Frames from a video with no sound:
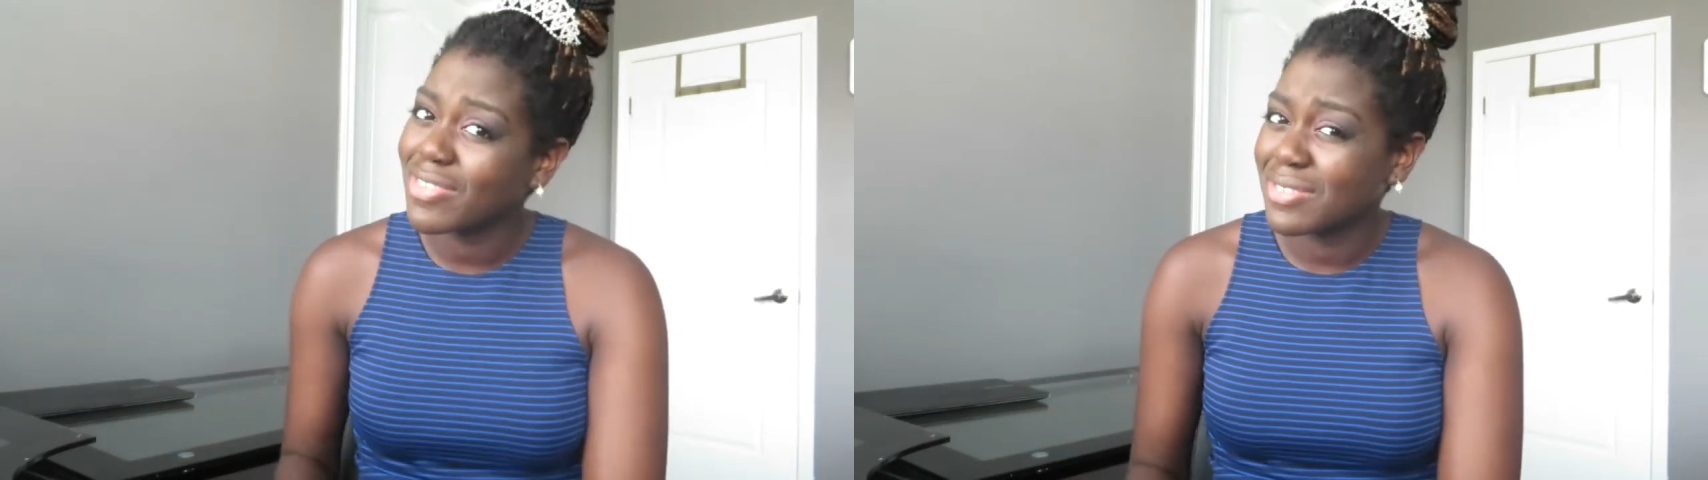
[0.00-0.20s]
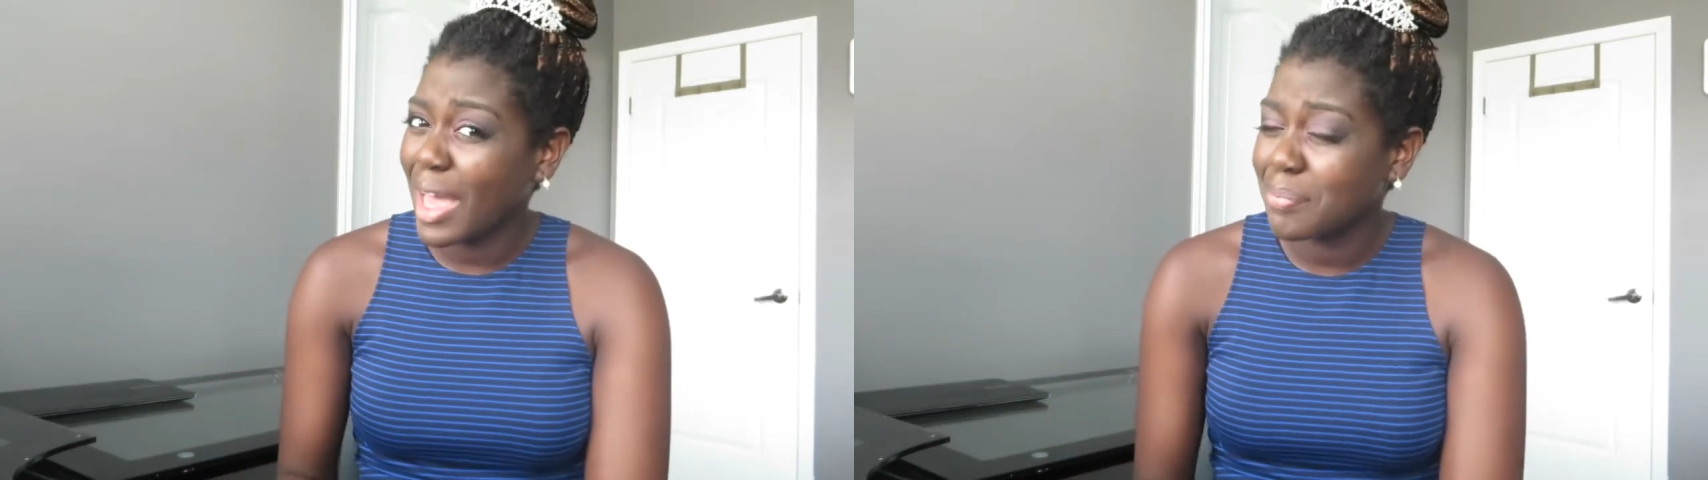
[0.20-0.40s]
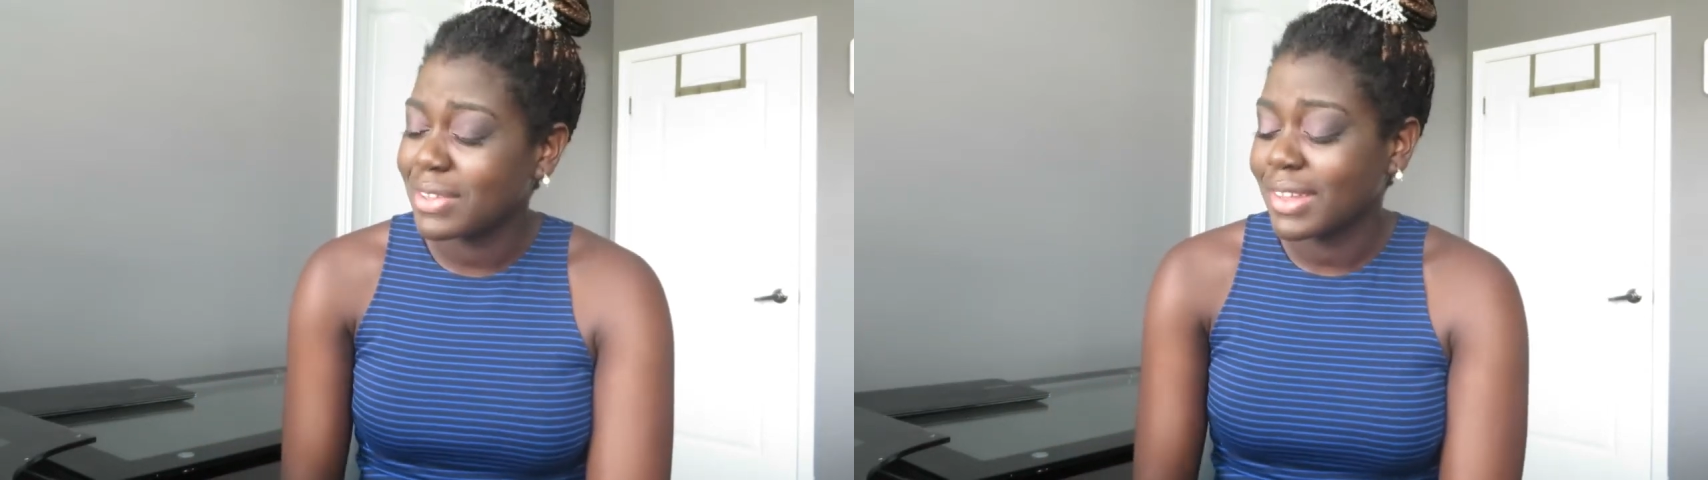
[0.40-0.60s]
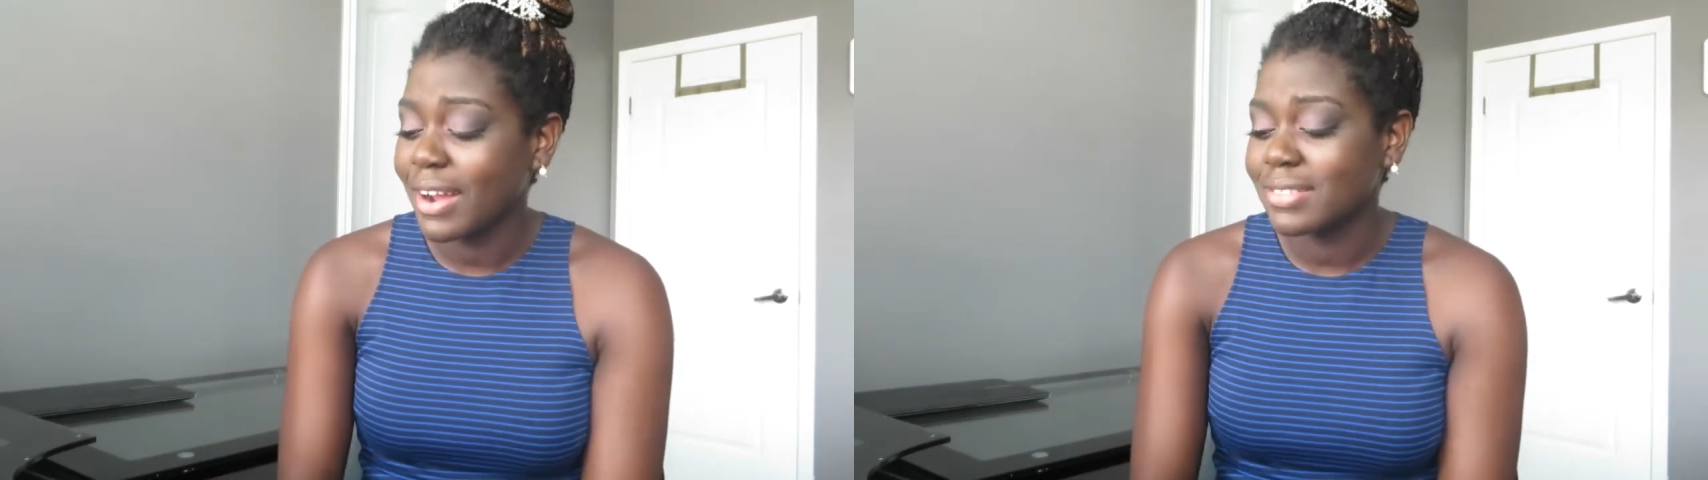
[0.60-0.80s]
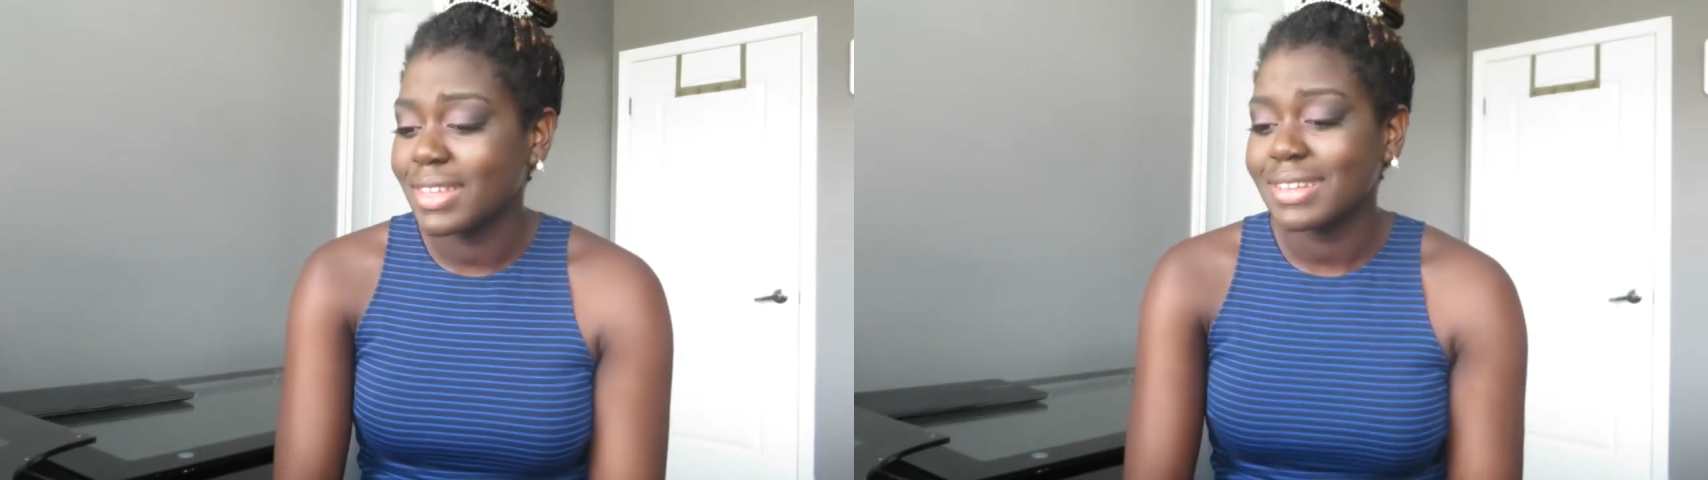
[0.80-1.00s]
to snap the
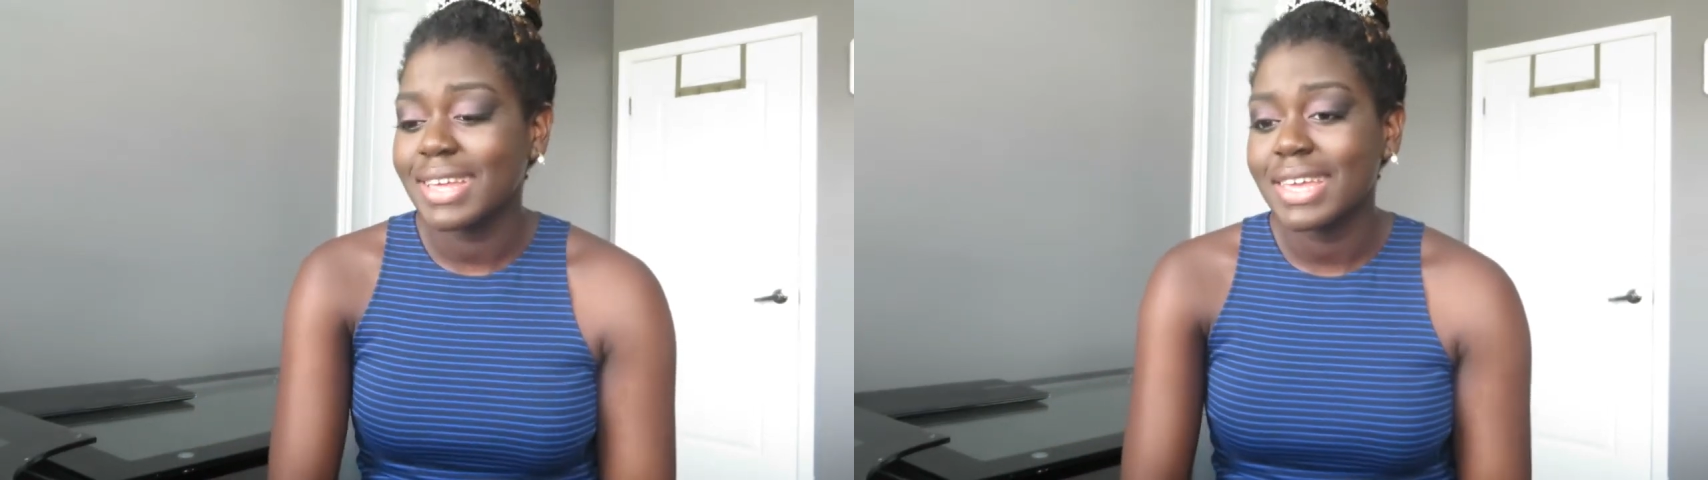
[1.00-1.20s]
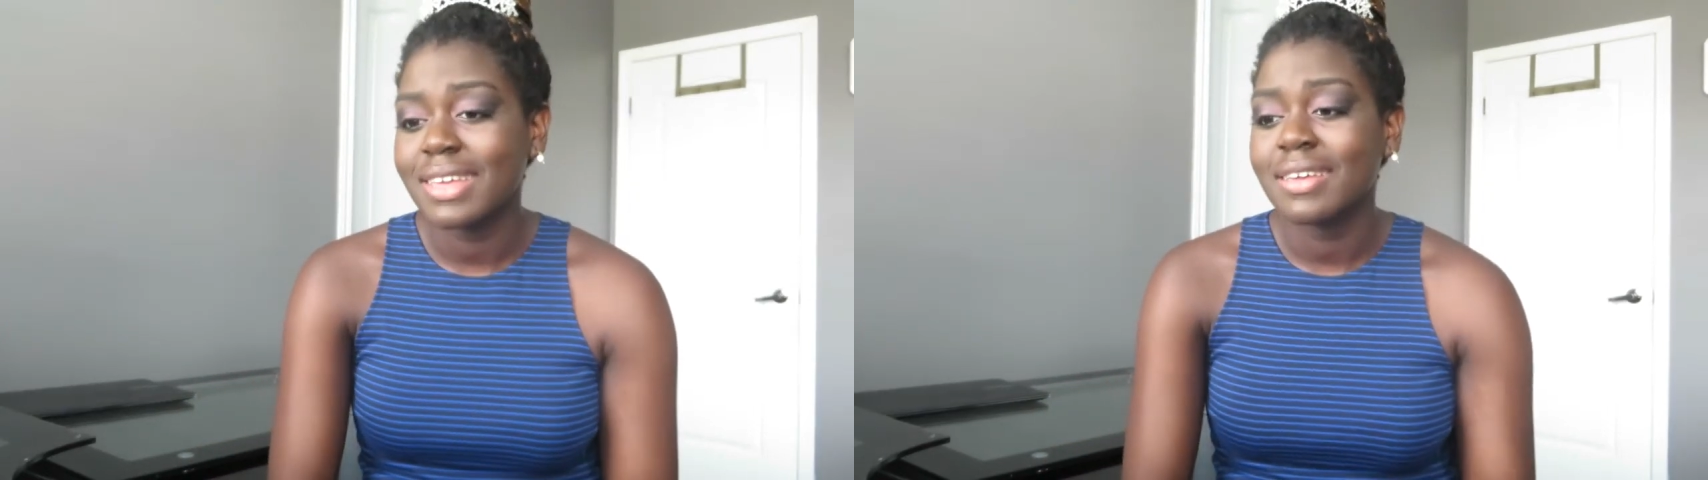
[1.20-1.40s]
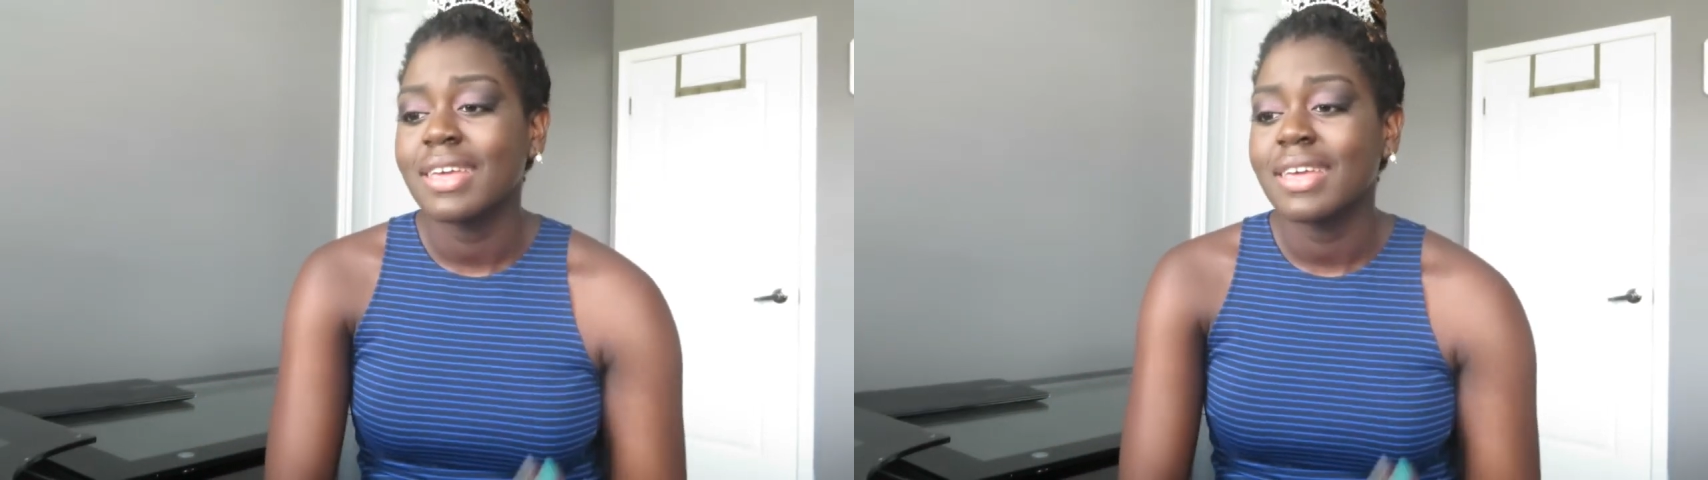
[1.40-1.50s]
entire thing. Like,